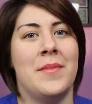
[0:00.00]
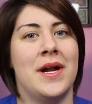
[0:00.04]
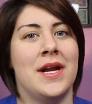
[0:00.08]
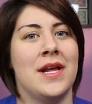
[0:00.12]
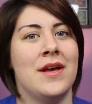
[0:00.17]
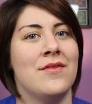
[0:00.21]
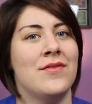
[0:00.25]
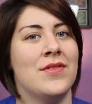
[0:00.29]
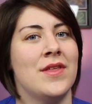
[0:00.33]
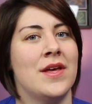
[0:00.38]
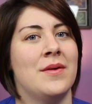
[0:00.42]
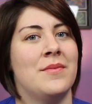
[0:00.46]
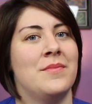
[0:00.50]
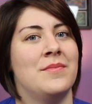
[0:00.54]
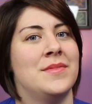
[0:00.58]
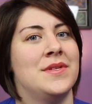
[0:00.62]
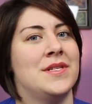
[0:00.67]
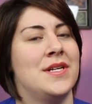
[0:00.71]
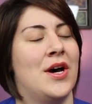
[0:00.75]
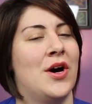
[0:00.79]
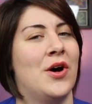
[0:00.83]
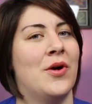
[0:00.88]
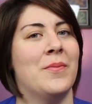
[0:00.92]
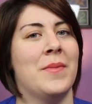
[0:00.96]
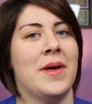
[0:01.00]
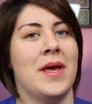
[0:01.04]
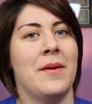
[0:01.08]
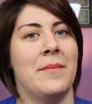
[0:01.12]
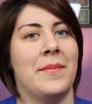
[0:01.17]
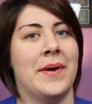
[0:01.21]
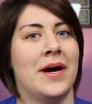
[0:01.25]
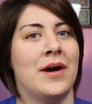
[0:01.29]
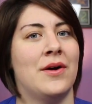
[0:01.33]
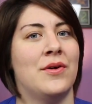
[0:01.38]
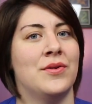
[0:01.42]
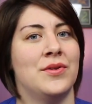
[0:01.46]
Many of them tell me
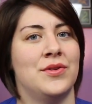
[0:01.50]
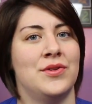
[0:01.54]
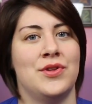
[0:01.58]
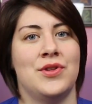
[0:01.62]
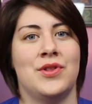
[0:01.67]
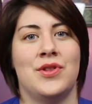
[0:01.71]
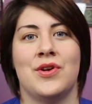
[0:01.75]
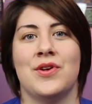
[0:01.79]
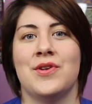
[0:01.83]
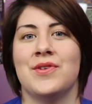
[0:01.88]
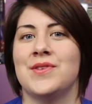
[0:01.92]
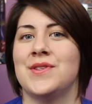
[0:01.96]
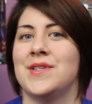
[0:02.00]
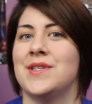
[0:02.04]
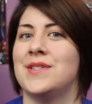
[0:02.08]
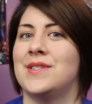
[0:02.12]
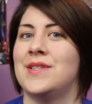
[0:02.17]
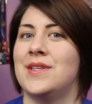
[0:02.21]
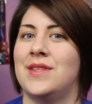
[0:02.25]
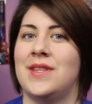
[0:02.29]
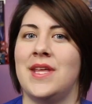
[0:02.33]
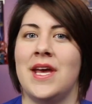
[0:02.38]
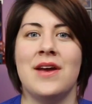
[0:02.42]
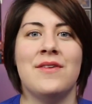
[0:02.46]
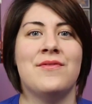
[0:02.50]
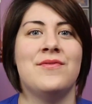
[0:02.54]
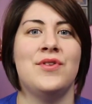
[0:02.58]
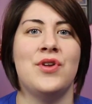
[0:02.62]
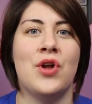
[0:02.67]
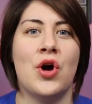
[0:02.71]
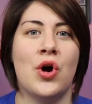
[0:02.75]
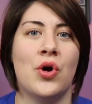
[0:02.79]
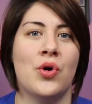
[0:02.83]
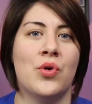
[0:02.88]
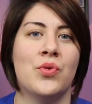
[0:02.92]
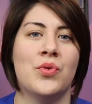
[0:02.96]
about nurses that they've
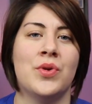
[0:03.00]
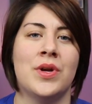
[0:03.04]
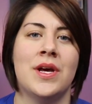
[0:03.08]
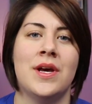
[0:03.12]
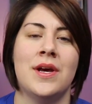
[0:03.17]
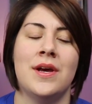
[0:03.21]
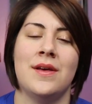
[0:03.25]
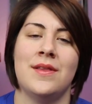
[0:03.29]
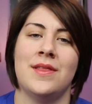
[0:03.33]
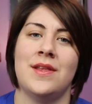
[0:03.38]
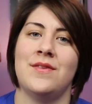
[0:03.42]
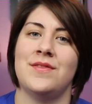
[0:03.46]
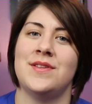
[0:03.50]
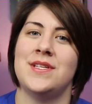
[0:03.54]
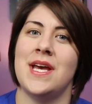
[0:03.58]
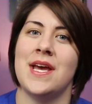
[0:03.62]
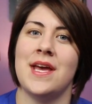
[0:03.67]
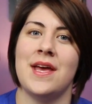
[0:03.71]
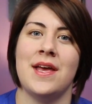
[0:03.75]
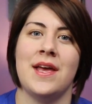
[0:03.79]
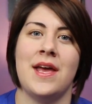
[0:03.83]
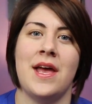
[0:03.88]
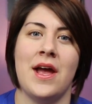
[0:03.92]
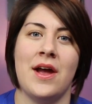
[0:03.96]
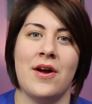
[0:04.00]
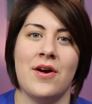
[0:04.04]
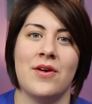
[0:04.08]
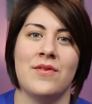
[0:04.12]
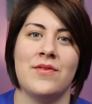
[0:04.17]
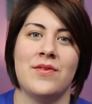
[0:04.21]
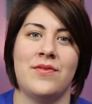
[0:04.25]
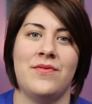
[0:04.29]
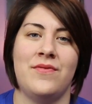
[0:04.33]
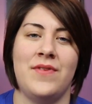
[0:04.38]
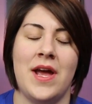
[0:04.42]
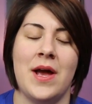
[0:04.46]
known that have taken care of
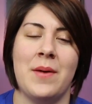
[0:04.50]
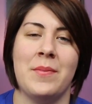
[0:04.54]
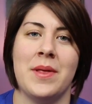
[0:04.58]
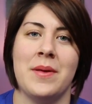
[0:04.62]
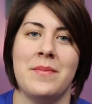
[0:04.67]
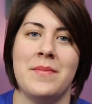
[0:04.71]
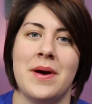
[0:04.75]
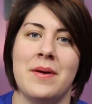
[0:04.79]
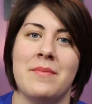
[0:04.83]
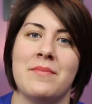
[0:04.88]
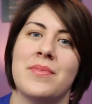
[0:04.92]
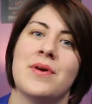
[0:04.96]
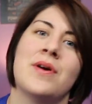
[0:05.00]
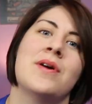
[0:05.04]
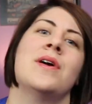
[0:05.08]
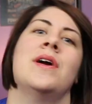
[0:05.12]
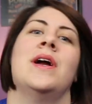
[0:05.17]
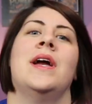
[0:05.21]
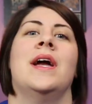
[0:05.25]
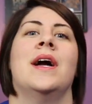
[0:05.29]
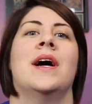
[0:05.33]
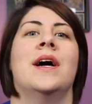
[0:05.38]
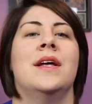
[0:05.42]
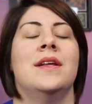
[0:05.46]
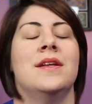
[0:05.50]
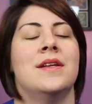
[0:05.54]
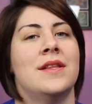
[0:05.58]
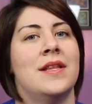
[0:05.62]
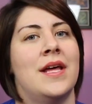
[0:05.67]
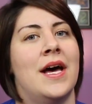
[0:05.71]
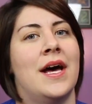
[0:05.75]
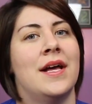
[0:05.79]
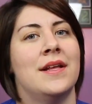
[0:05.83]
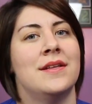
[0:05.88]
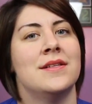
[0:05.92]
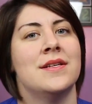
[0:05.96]
a family member and
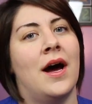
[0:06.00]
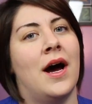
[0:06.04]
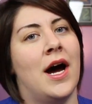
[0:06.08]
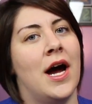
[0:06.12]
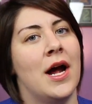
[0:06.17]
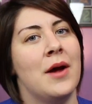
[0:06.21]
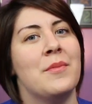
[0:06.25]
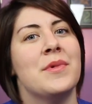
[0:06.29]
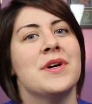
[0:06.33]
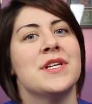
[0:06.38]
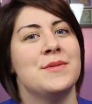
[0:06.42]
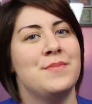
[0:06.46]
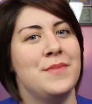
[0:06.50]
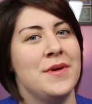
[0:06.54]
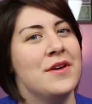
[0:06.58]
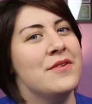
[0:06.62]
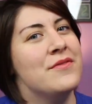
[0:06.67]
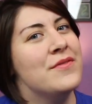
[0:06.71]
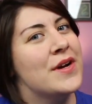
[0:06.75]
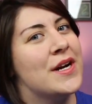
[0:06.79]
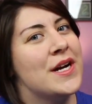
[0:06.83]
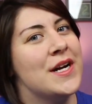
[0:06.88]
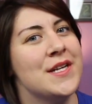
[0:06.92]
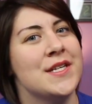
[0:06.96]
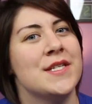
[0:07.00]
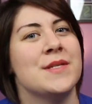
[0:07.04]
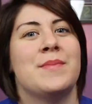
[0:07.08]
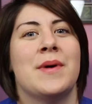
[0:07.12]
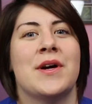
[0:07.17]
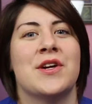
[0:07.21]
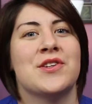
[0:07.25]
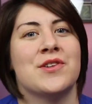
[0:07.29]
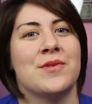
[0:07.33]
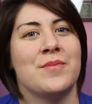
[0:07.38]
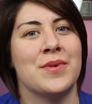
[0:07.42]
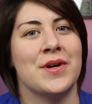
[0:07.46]
that I must be a very
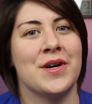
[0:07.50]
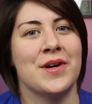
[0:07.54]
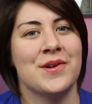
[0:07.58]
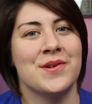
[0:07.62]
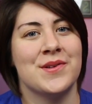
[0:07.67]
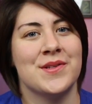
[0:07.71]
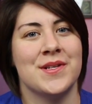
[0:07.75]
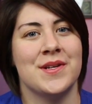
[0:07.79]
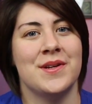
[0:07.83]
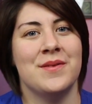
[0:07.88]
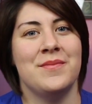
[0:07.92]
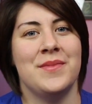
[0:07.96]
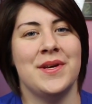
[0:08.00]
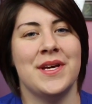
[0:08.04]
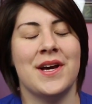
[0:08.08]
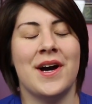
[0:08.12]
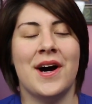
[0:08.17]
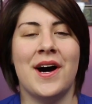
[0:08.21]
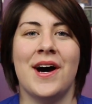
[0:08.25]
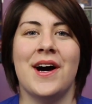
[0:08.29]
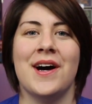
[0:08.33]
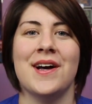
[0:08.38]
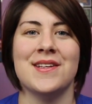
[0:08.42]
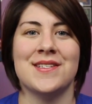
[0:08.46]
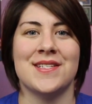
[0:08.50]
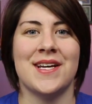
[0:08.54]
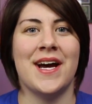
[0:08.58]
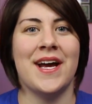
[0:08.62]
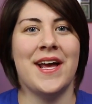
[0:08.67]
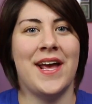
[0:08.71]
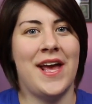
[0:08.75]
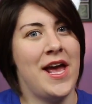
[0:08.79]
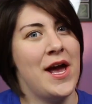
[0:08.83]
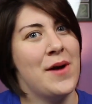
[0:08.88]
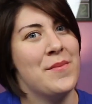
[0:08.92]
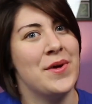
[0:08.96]
special person because I
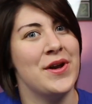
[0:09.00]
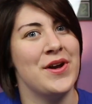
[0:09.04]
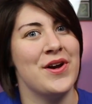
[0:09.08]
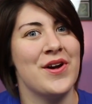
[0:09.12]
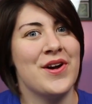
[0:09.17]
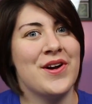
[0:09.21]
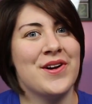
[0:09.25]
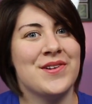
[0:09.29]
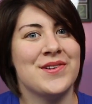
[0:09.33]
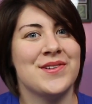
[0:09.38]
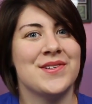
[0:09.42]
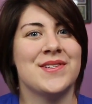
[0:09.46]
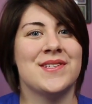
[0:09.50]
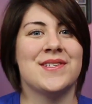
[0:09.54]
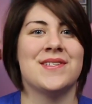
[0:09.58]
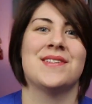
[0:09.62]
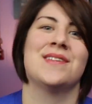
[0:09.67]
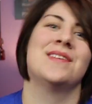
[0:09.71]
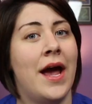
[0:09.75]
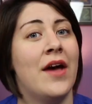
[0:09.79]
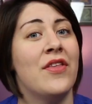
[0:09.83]
am a nurse.